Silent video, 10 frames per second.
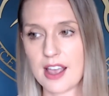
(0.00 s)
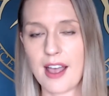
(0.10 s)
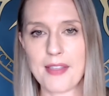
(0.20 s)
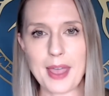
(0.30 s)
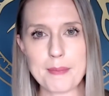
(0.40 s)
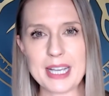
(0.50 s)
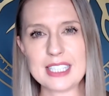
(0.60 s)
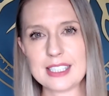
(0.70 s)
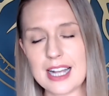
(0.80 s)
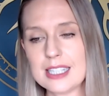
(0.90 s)
And that makes
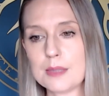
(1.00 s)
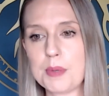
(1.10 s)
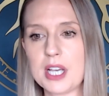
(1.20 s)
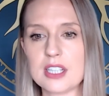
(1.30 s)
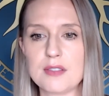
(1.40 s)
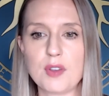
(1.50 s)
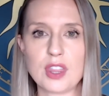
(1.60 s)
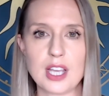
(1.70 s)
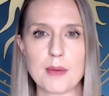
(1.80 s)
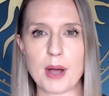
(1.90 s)
sense because if you
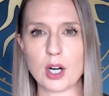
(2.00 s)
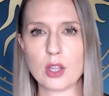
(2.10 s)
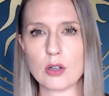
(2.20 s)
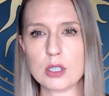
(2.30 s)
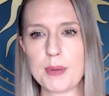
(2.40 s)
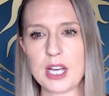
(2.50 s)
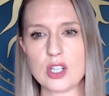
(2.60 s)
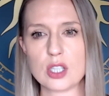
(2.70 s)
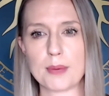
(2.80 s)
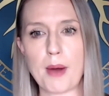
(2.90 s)
think about it, those
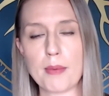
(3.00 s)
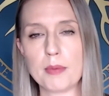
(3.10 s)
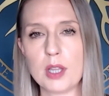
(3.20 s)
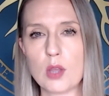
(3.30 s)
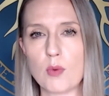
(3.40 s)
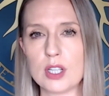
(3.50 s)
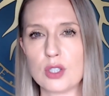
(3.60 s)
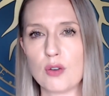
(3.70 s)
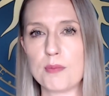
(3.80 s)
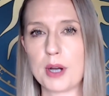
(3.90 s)
patients are probably the ones who
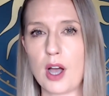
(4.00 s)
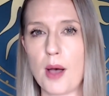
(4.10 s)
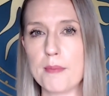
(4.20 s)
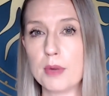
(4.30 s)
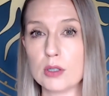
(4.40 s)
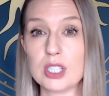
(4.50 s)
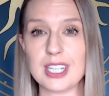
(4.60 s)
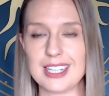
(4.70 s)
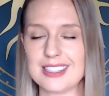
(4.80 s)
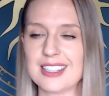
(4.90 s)
have become most
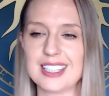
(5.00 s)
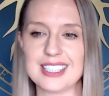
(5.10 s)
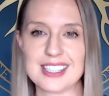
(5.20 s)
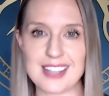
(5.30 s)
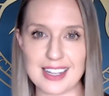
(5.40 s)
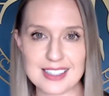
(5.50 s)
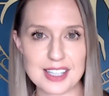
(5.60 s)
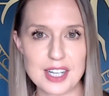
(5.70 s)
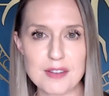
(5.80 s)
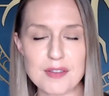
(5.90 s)
insulin sensitive.